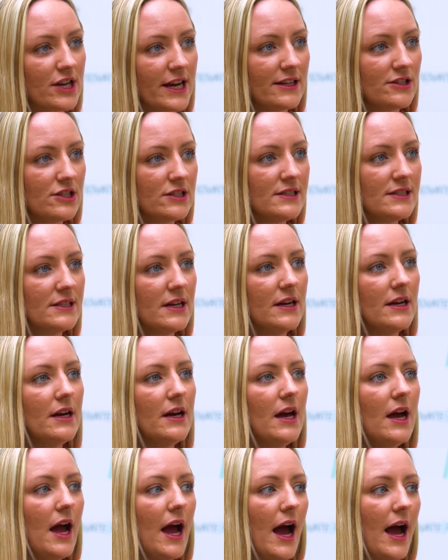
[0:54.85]
changes.
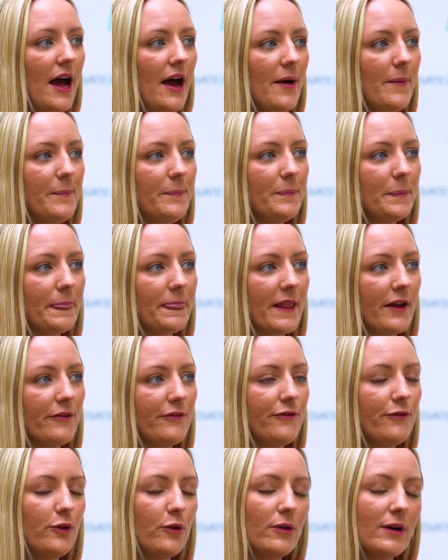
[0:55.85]

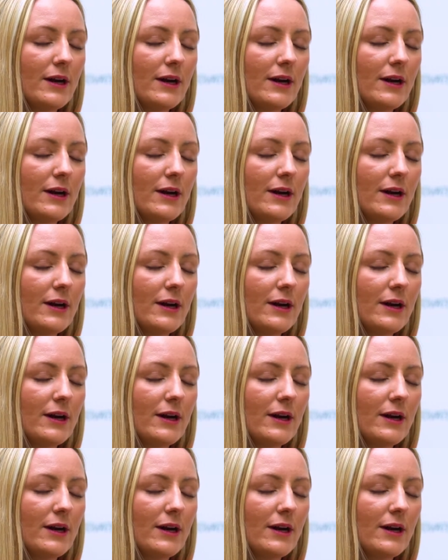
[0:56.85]
For